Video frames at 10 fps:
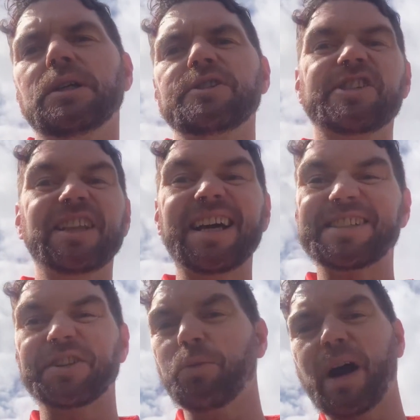
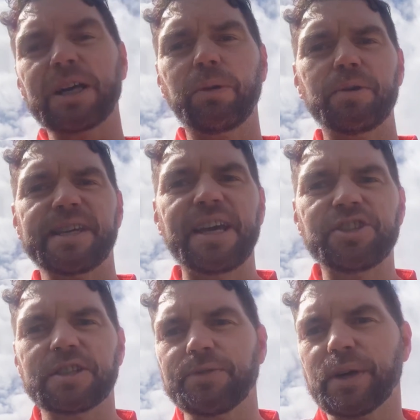selecting the right
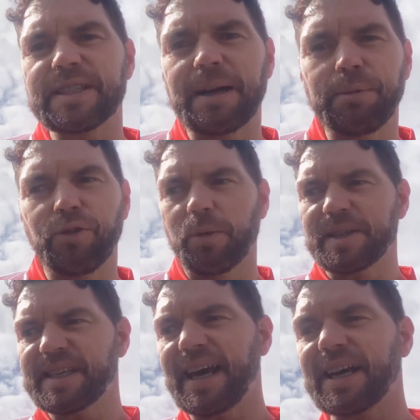quotations, for example, from a
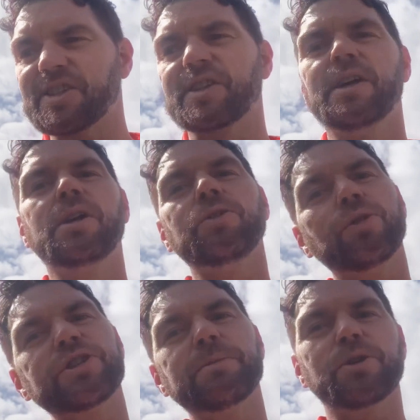text,
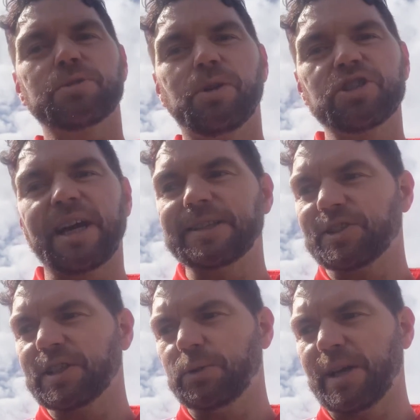through to much more
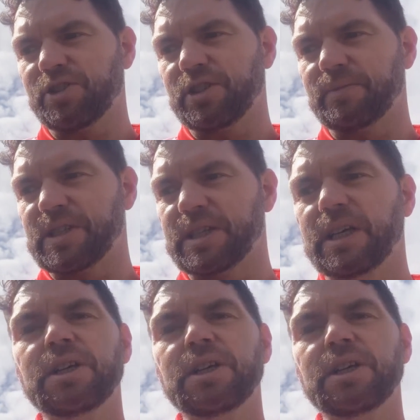challenging questions.